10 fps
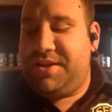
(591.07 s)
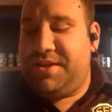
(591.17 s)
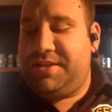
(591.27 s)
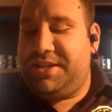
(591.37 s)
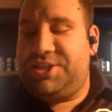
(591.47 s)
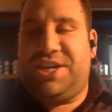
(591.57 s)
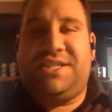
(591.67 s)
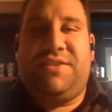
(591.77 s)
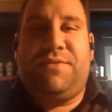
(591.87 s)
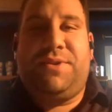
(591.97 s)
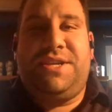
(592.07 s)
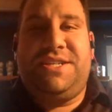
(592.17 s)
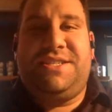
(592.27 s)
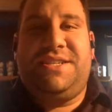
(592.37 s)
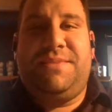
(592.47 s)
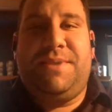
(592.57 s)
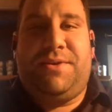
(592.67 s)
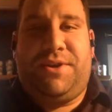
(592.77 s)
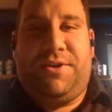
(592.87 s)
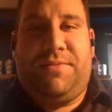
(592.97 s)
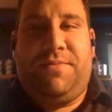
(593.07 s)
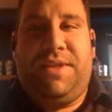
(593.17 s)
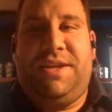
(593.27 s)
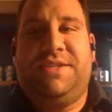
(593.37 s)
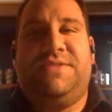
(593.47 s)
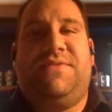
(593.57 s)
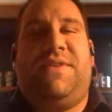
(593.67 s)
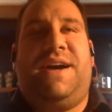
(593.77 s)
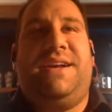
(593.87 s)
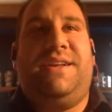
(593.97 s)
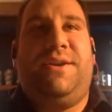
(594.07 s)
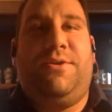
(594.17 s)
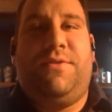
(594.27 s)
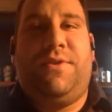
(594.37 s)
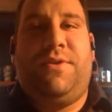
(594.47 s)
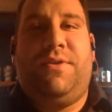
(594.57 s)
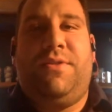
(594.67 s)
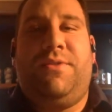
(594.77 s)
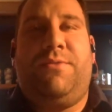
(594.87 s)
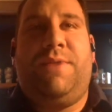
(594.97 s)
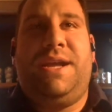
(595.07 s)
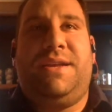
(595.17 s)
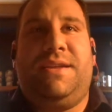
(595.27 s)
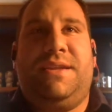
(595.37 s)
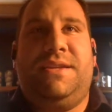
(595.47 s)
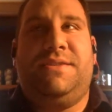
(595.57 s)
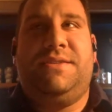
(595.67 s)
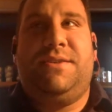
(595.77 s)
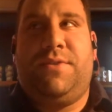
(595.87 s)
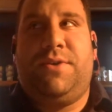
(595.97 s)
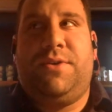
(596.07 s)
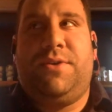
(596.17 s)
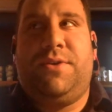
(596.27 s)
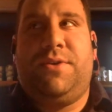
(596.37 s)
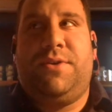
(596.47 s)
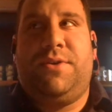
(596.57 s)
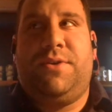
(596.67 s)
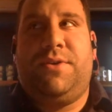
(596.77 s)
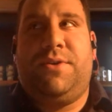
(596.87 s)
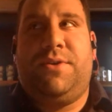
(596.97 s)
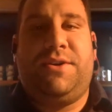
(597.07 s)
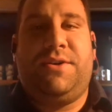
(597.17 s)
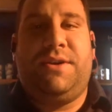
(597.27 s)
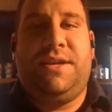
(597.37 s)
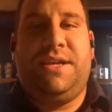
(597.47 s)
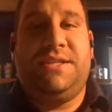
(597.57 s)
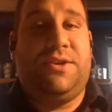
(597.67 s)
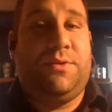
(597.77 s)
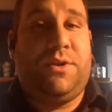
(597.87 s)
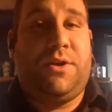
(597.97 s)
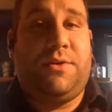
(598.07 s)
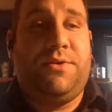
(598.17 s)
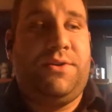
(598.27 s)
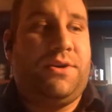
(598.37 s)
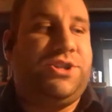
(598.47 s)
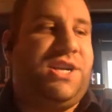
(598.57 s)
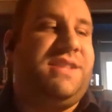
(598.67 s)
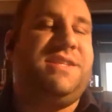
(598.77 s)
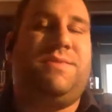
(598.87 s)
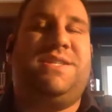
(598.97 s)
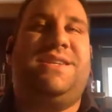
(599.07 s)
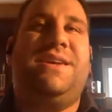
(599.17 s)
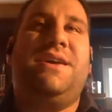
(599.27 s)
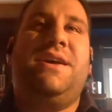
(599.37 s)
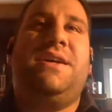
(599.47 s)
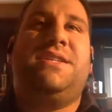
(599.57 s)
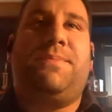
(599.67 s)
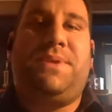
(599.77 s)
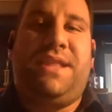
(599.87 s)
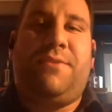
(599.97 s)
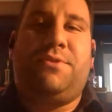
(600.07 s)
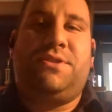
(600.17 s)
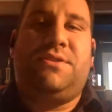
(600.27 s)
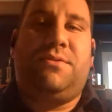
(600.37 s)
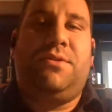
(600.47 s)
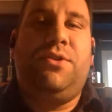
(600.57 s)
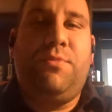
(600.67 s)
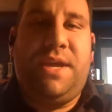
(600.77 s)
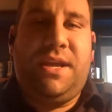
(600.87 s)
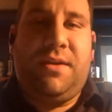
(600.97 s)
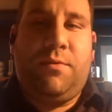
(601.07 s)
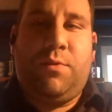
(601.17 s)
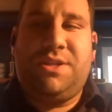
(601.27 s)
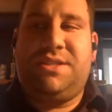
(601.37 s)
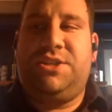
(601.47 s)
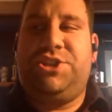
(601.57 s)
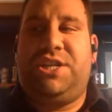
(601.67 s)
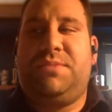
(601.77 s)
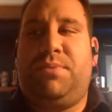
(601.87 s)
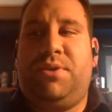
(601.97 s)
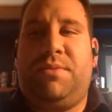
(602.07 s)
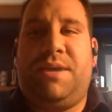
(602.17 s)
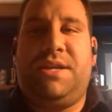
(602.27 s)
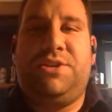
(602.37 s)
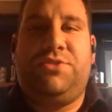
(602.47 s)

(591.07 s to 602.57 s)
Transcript: The Jets have released Milliner. It is finally over. The wait is over, and Milliner is no longer a New York Jet. And this was something that was looming once the Jets put him on injured